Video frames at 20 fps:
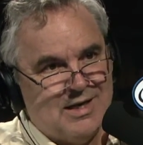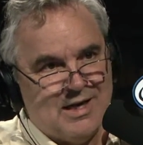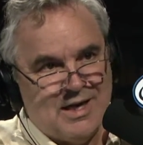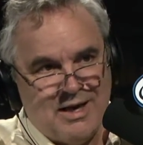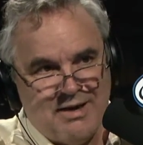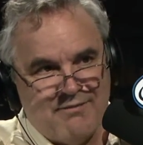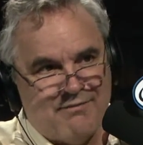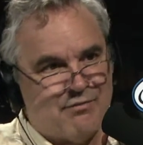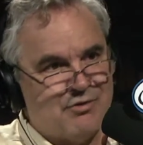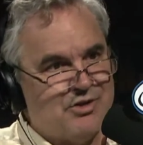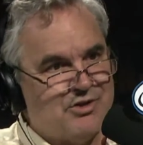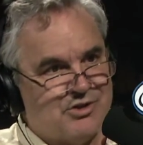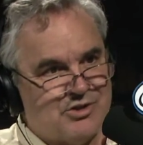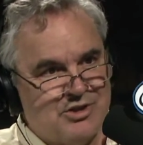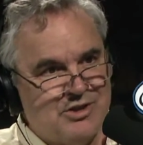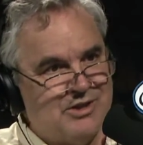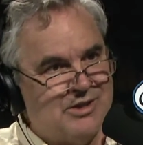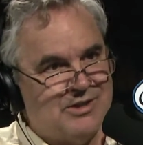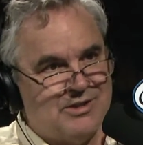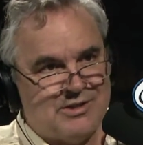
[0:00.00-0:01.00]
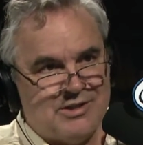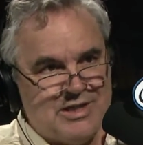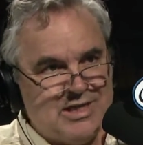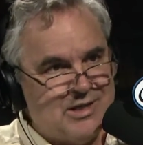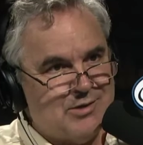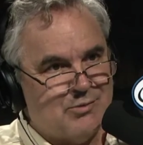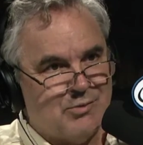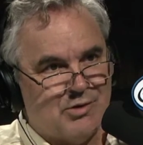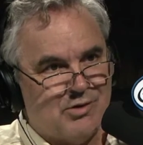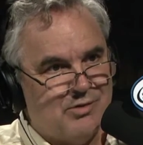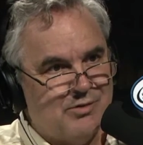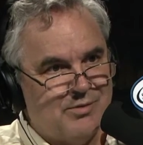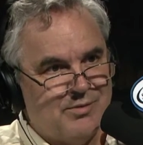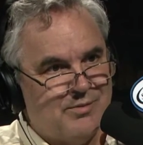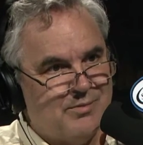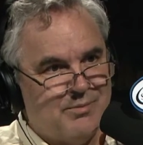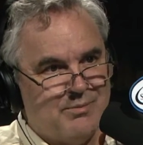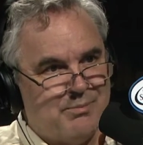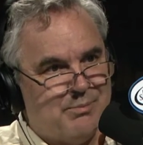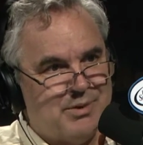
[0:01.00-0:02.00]
every sin is equal,
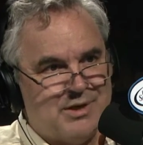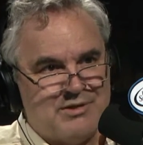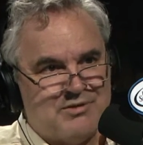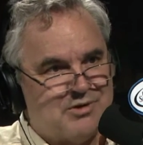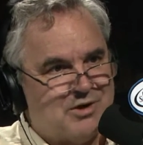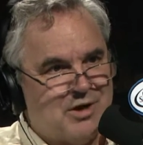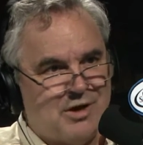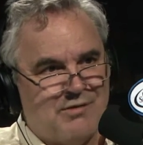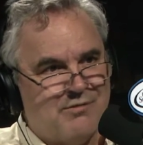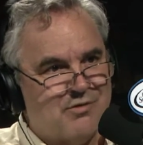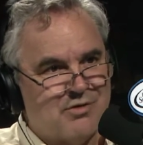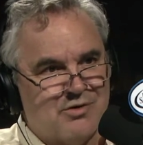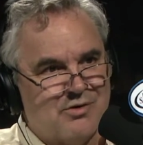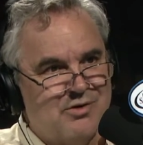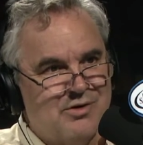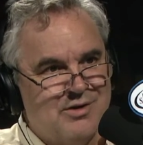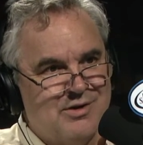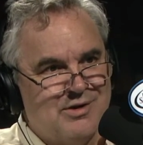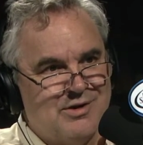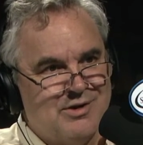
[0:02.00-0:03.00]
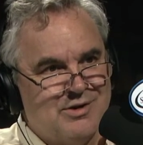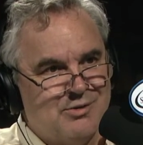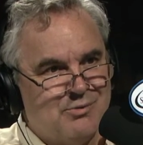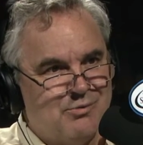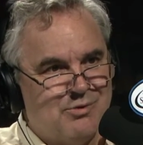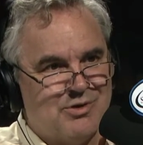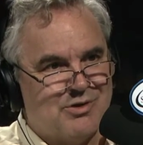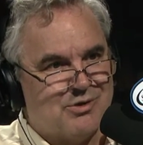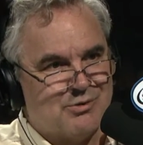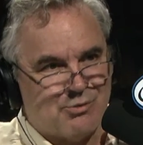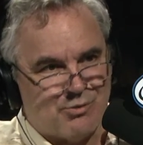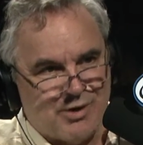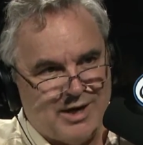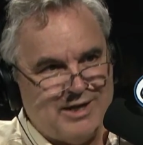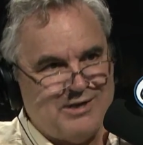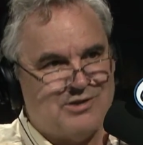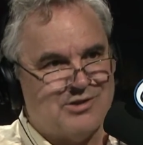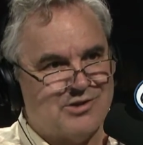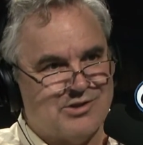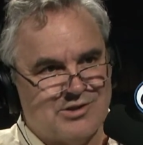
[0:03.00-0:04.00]
but it's covered with the
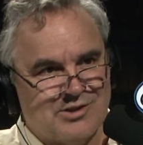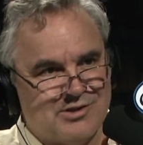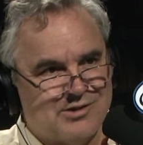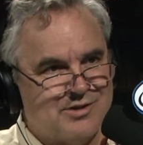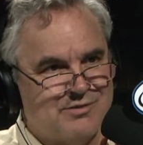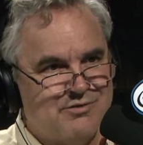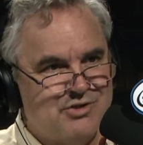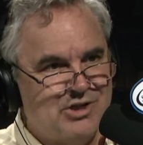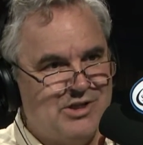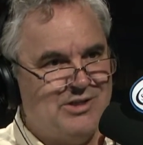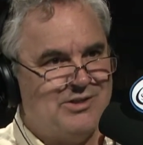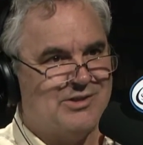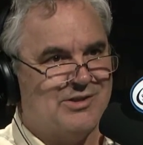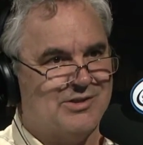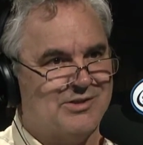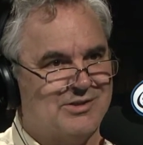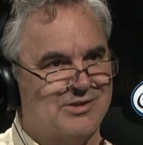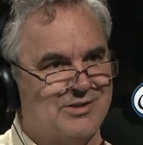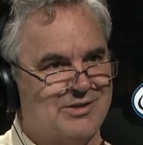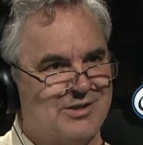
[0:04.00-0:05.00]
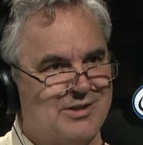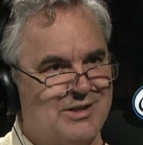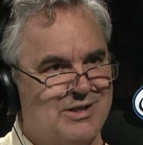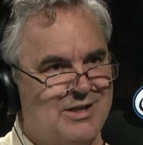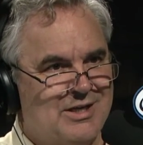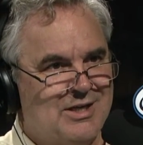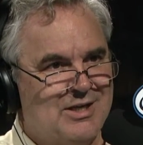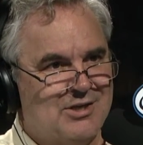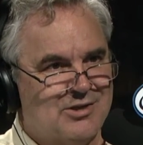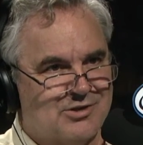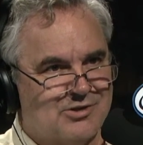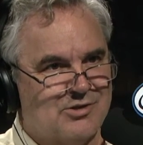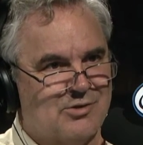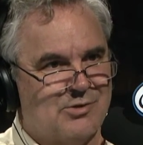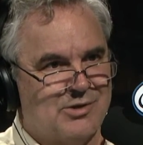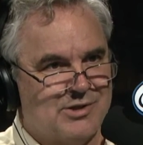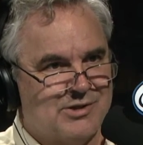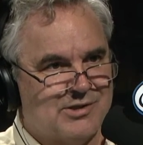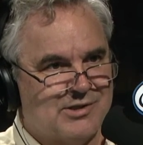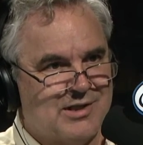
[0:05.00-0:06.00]
righteousness of Jesus. So,
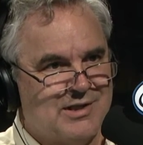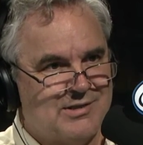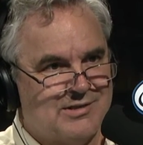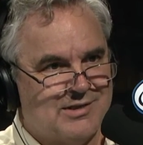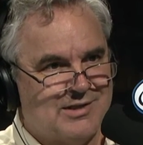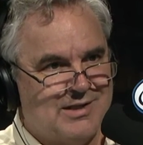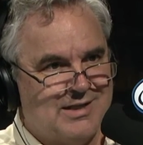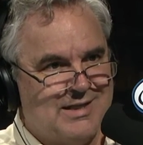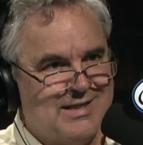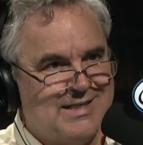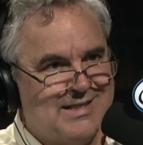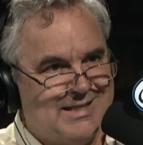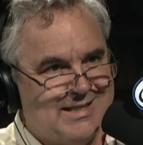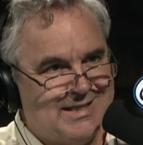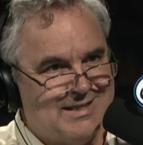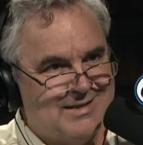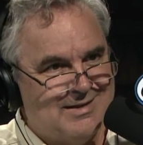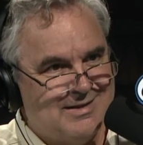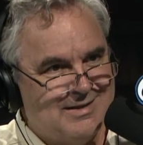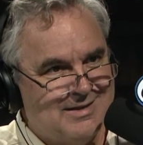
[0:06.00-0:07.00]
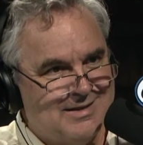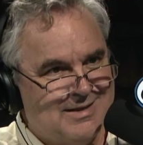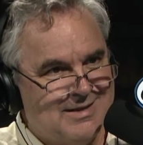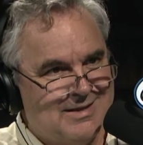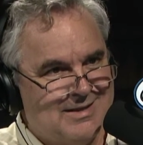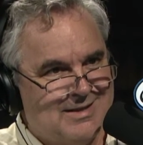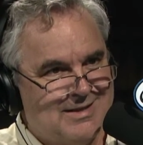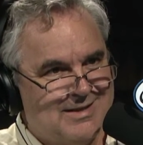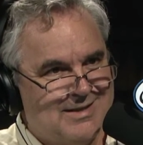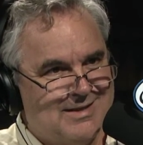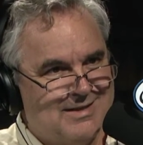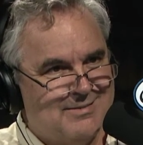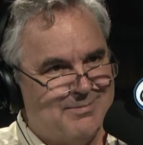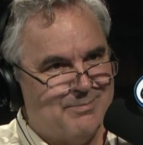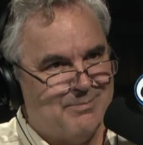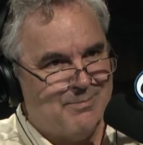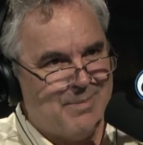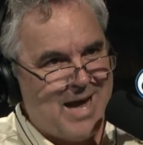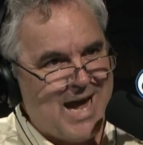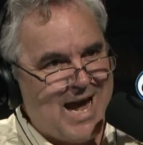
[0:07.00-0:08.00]
in a sense, it didn't
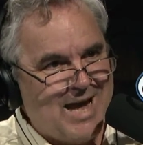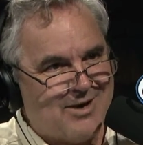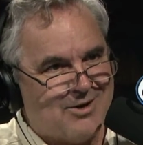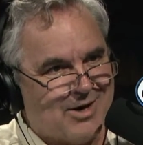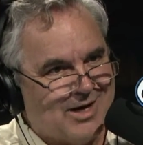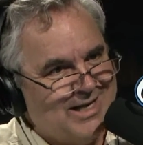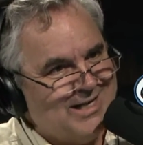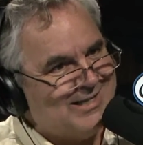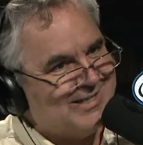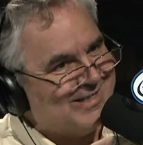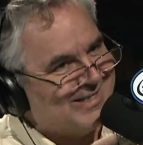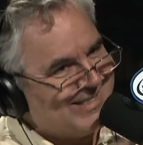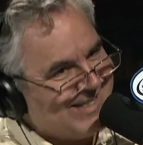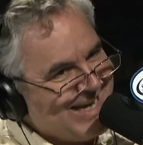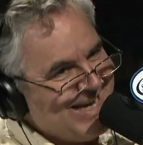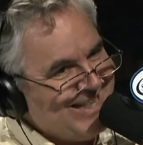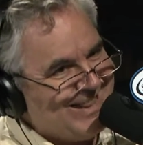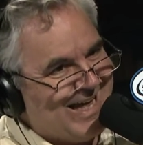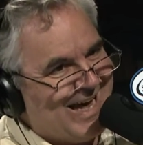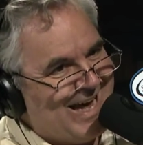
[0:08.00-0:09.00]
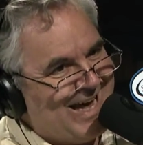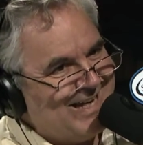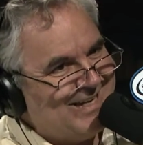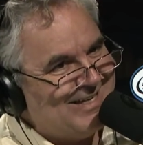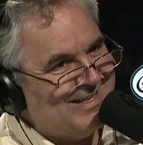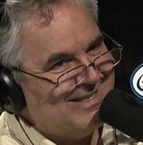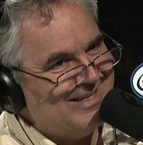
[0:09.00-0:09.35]
matter. I didn't say that.